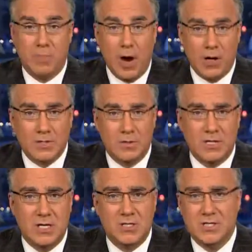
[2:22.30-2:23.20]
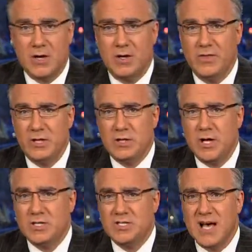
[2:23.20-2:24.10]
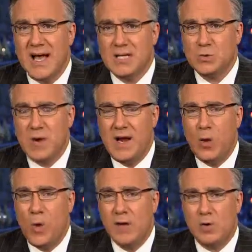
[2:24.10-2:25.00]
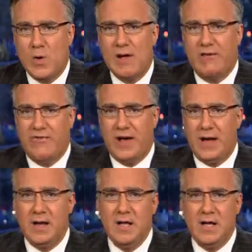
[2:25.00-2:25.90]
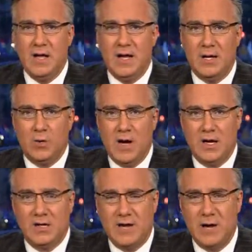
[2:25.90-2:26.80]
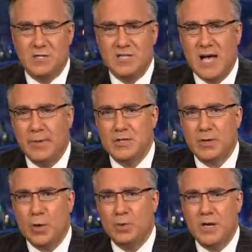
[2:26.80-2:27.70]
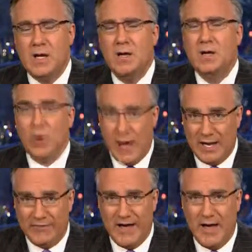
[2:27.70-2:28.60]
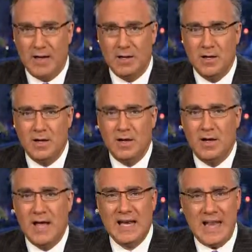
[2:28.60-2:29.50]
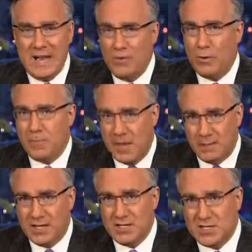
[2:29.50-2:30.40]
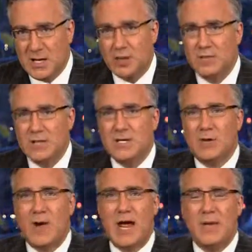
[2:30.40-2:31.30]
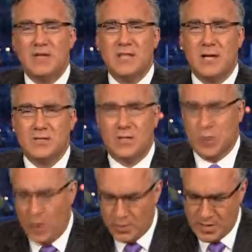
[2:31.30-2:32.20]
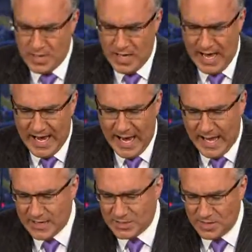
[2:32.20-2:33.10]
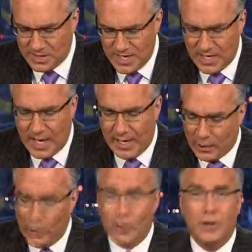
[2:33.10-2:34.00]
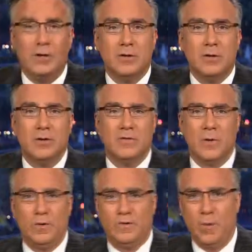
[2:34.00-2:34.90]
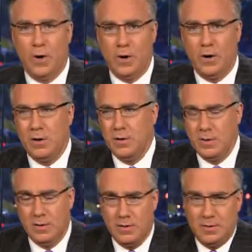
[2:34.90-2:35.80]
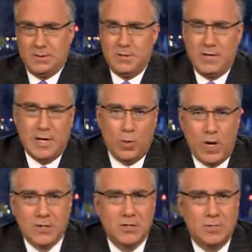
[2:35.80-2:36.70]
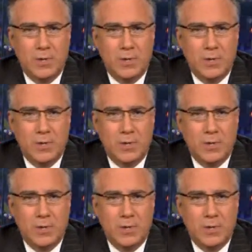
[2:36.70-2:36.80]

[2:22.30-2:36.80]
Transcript: Bar Association has now given the judge its highest rating, well qualified. It had graded Clarence Thomas only qualified. And even Republican Senator Lindsey Graham has now said, quote, I honestly think I could vote for her. Let's turn now to Washington